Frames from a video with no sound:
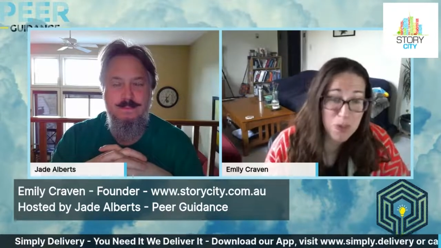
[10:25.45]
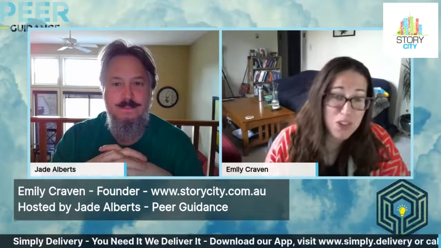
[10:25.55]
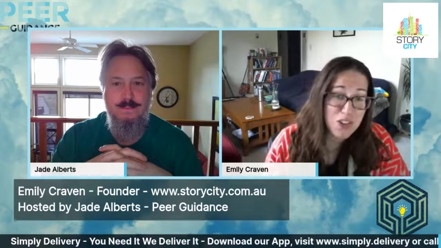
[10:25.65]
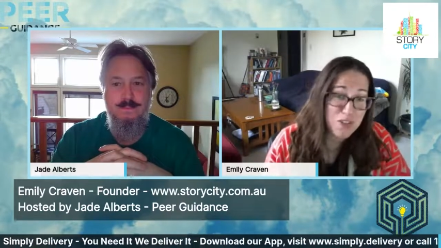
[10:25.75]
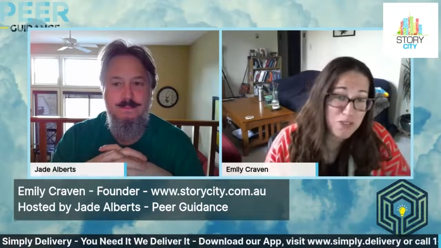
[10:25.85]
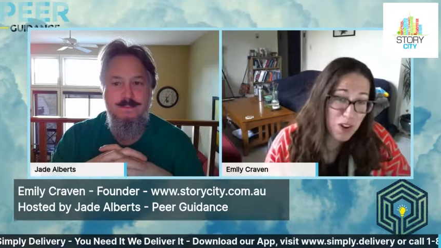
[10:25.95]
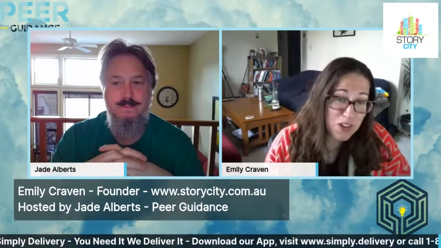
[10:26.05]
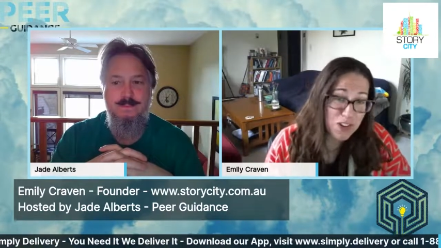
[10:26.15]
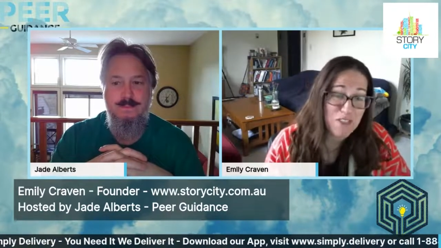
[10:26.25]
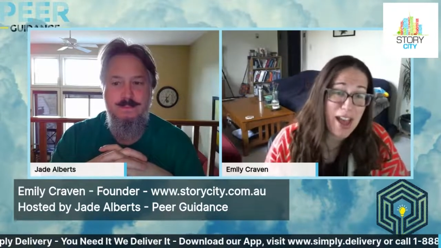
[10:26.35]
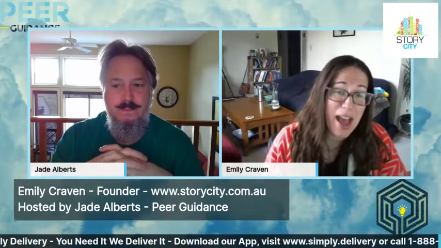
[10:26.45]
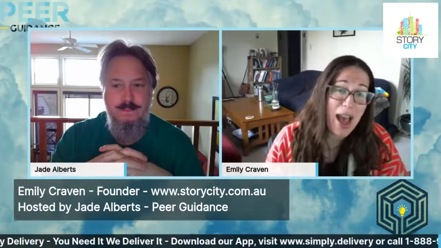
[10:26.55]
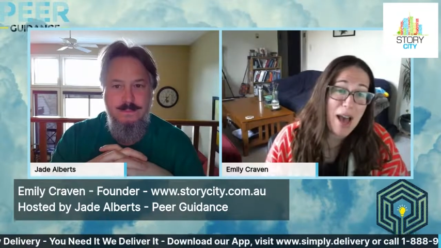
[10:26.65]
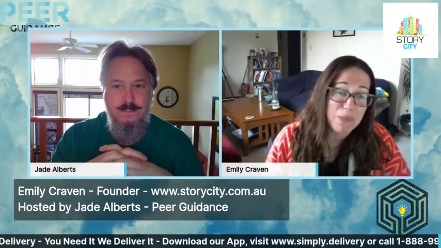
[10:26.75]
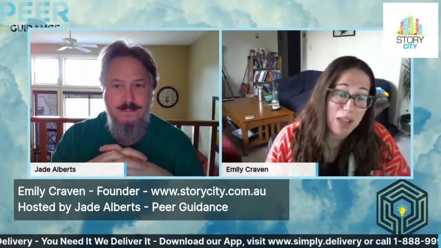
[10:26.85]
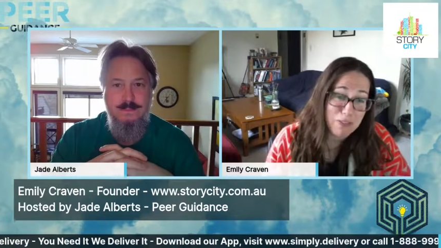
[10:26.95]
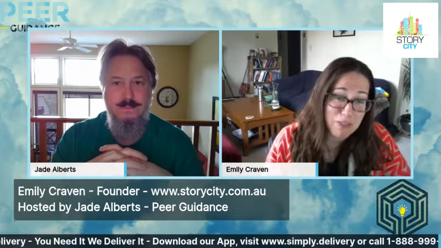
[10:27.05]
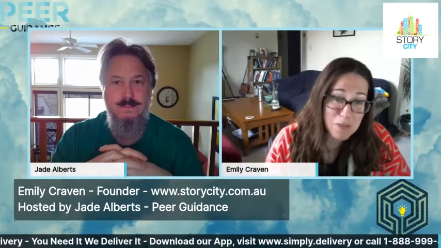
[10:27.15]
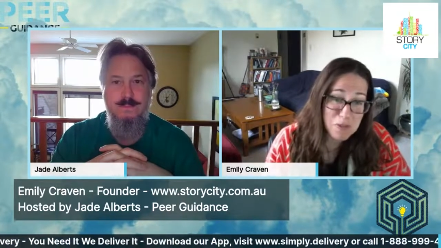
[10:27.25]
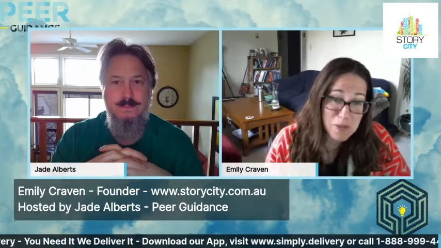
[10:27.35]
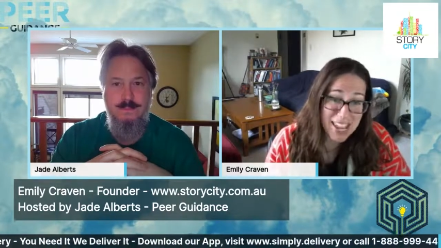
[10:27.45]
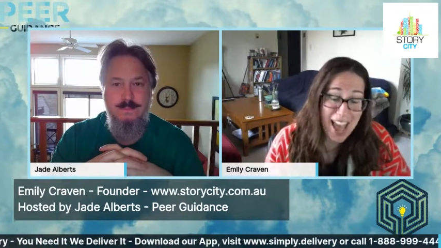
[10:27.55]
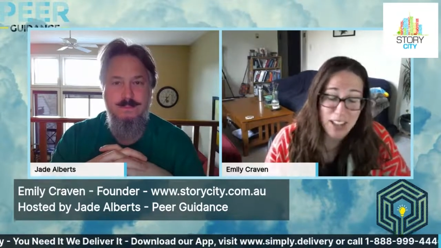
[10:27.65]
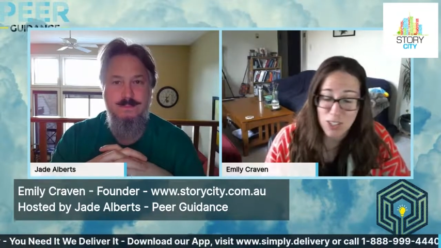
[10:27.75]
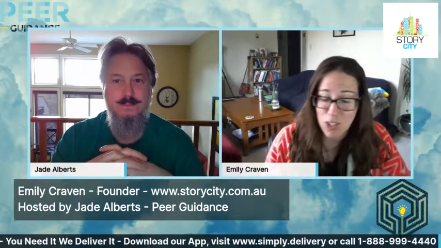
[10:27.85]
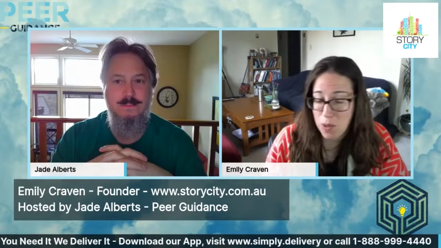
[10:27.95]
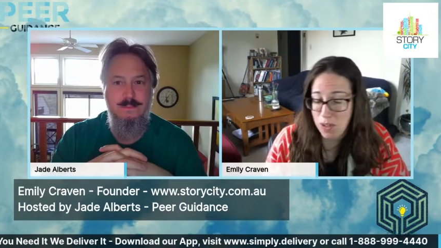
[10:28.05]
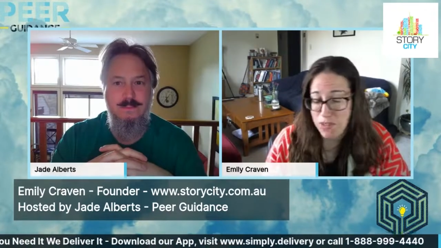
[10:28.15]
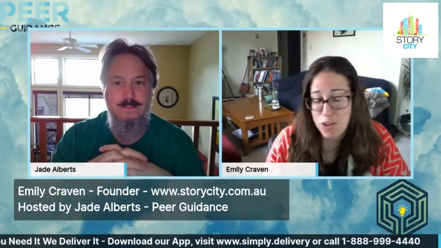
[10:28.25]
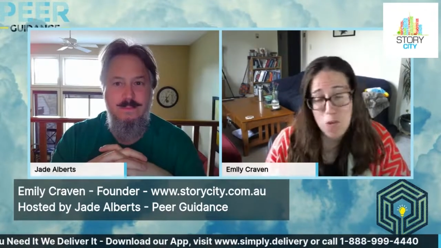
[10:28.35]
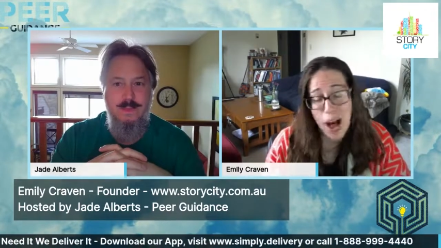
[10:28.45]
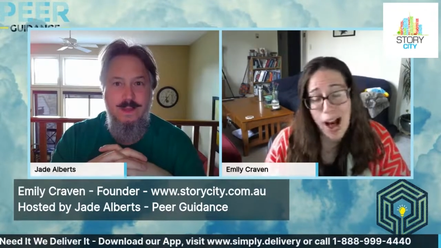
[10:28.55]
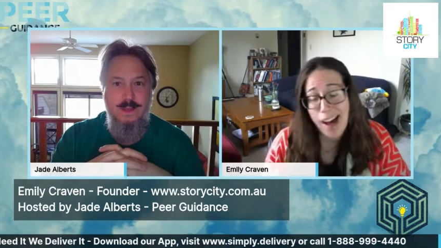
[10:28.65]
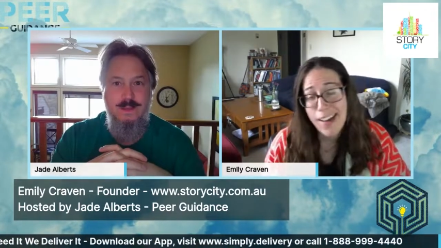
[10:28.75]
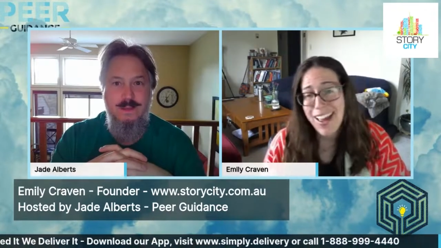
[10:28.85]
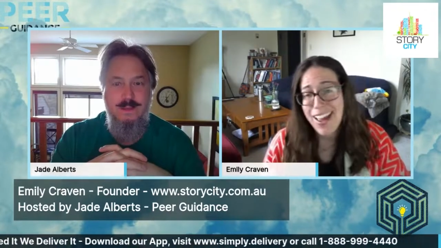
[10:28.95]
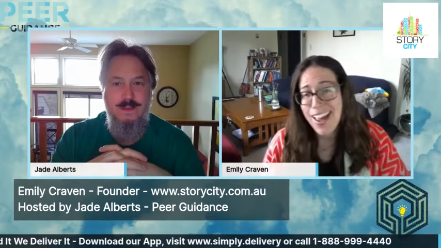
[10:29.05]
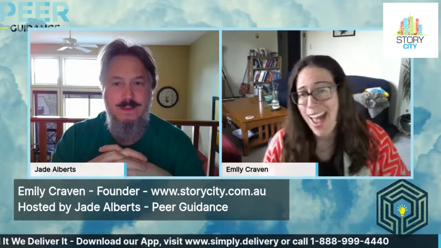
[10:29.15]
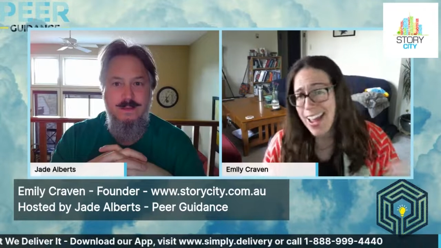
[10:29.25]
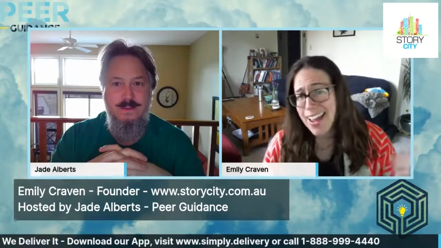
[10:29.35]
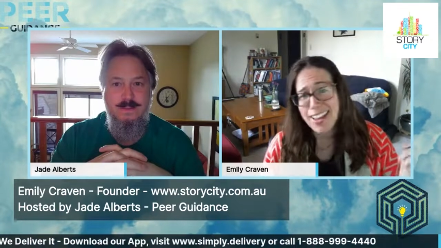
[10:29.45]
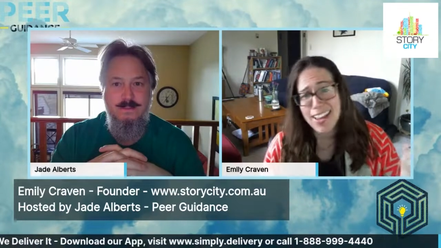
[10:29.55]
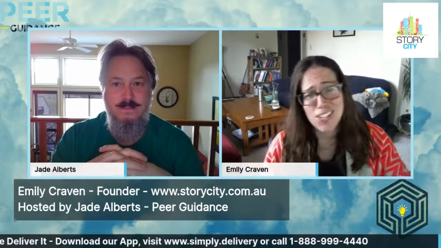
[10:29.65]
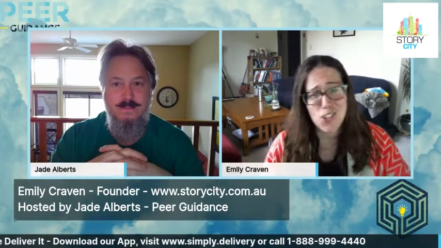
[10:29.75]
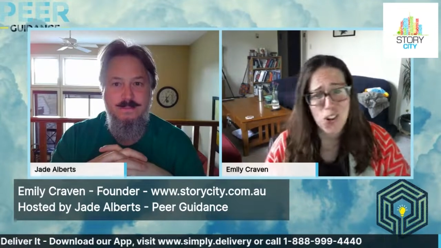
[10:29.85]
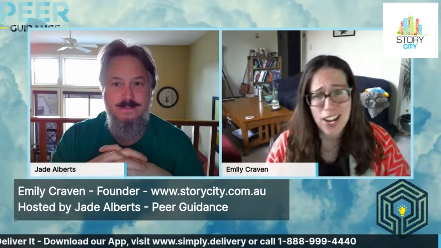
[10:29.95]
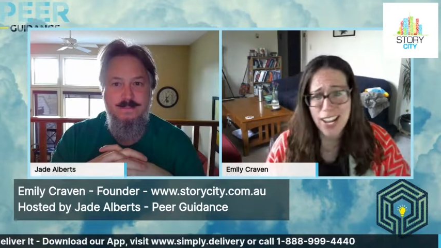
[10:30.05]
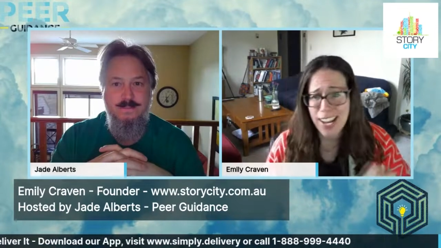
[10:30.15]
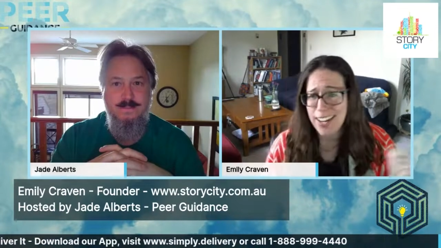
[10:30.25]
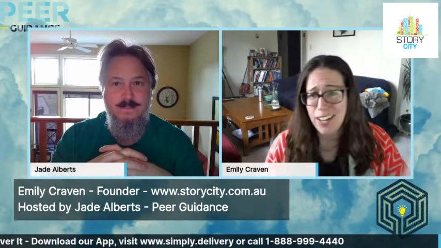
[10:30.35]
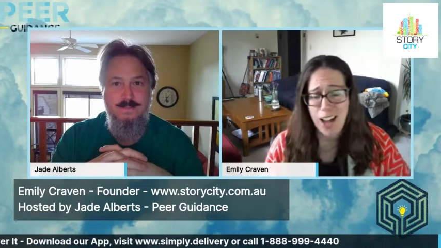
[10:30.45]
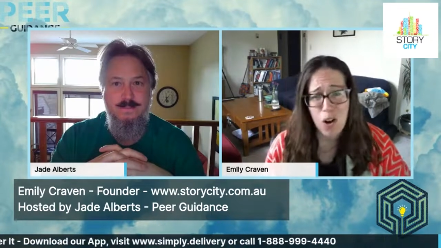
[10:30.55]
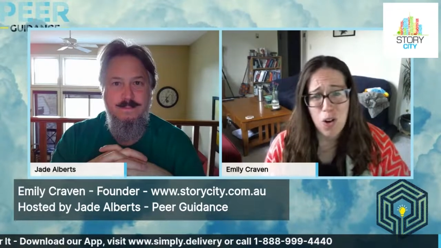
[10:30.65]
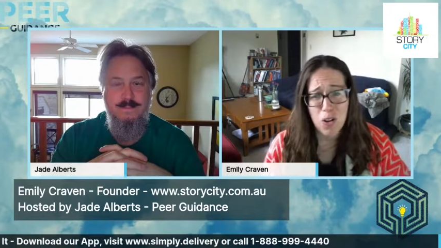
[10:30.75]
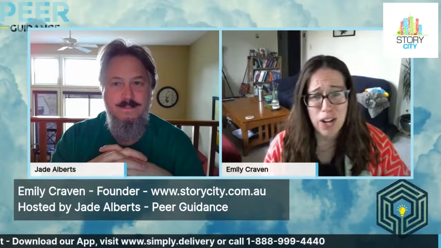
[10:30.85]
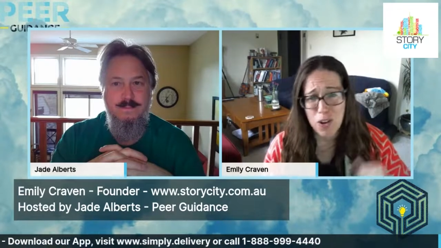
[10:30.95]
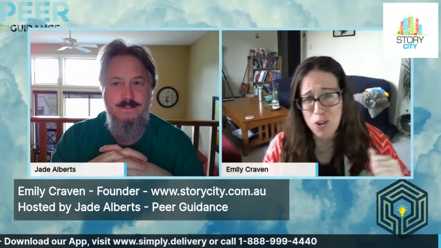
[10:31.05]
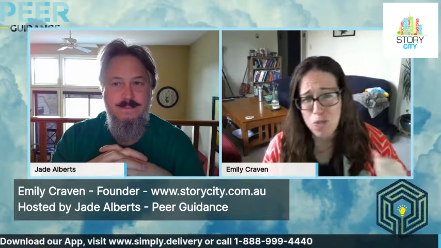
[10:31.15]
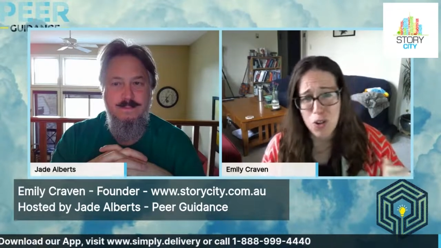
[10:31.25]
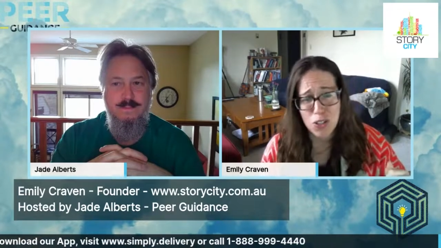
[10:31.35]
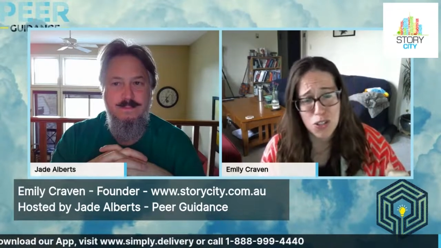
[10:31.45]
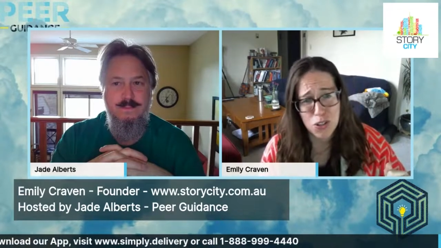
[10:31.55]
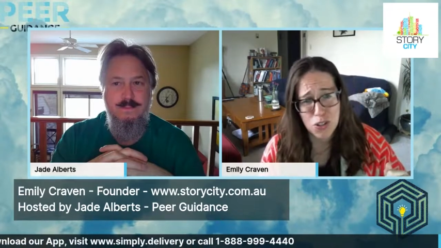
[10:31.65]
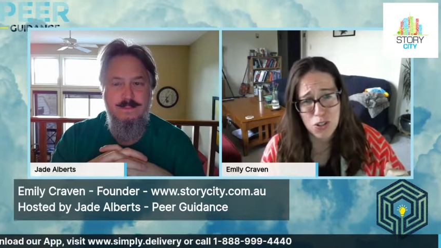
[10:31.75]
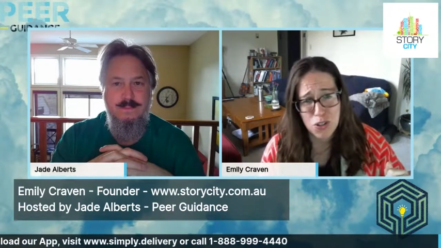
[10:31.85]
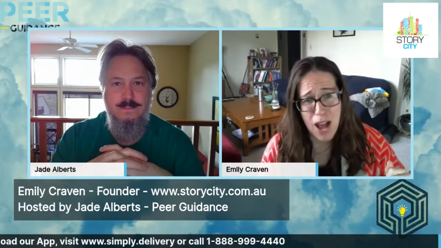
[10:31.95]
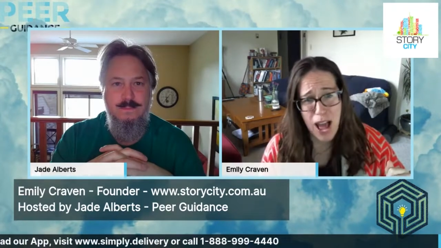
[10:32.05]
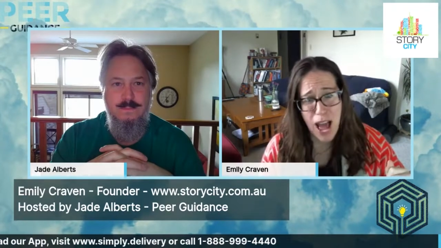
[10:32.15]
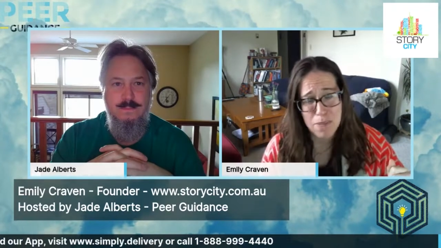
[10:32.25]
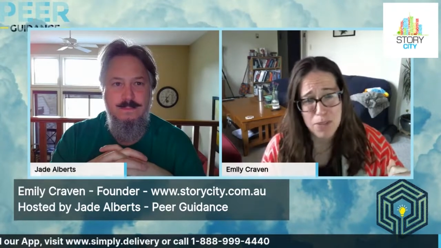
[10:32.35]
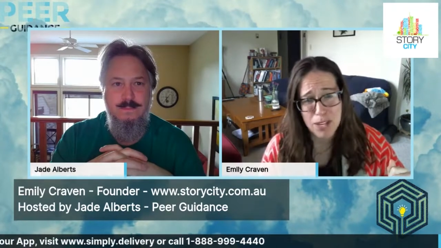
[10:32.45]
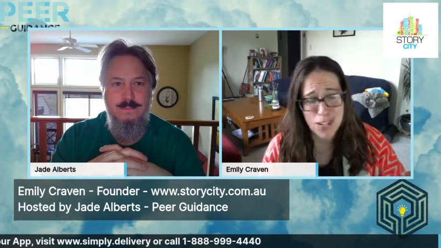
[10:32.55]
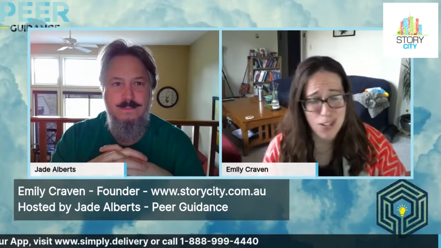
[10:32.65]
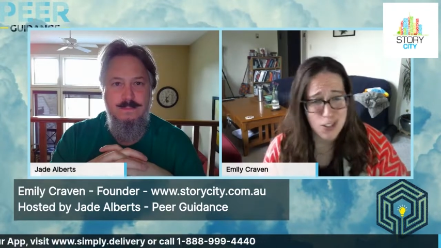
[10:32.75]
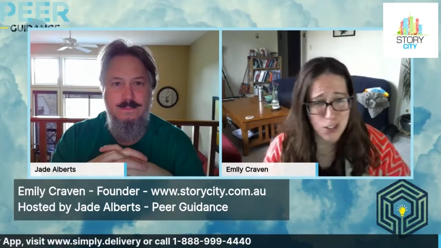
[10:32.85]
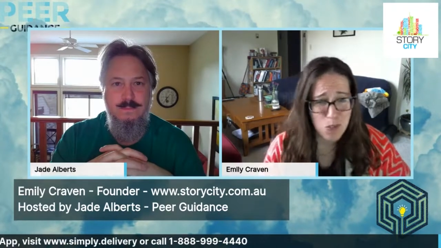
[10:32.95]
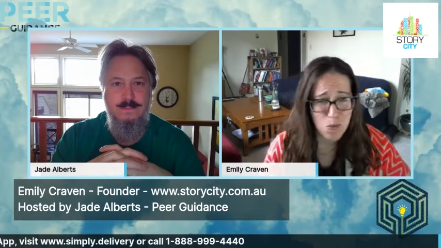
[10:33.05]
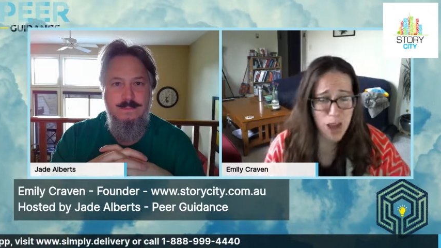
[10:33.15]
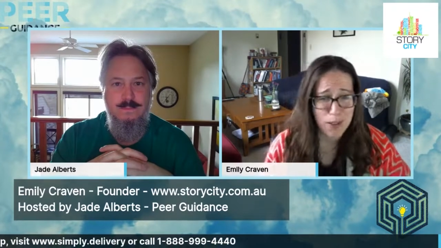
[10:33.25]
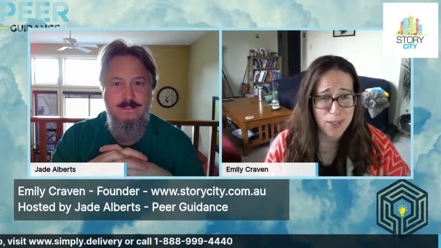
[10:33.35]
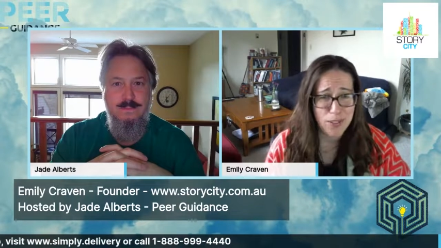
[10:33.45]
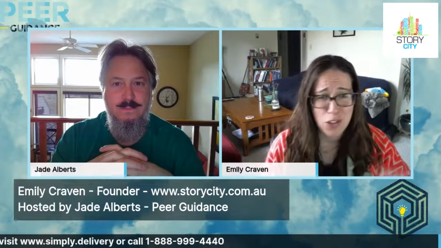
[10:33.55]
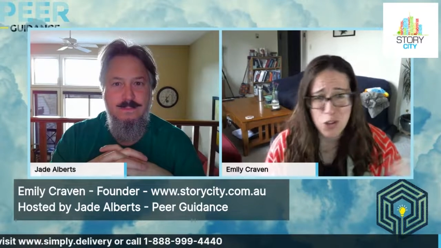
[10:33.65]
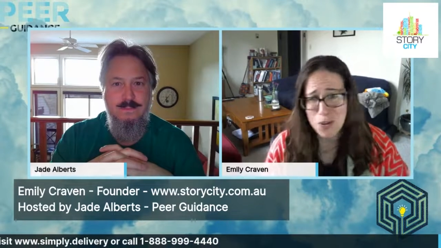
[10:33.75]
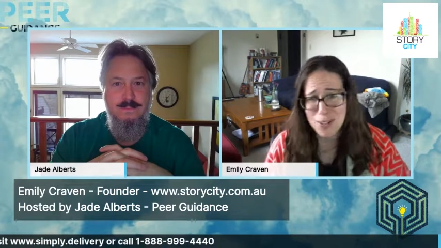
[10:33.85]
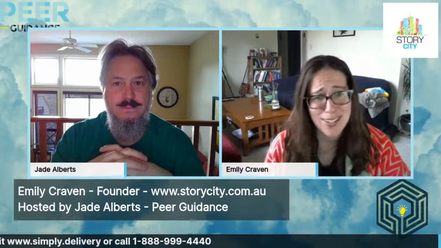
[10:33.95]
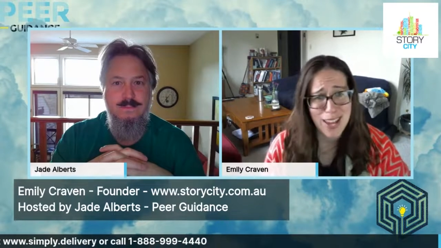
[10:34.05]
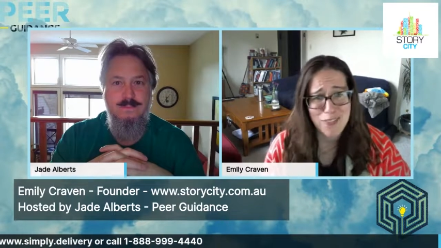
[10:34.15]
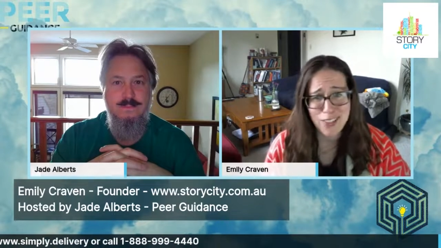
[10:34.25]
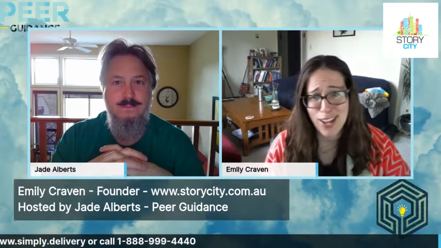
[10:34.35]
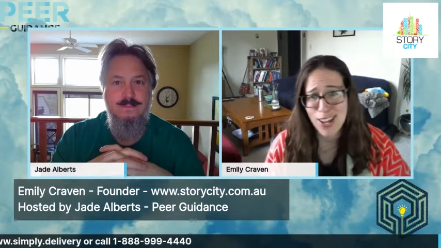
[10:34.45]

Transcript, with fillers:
Speaker 1: The new version of our, our platform will be out. And so if you are a historian in Calgary who wants to um, continue to run tours safely,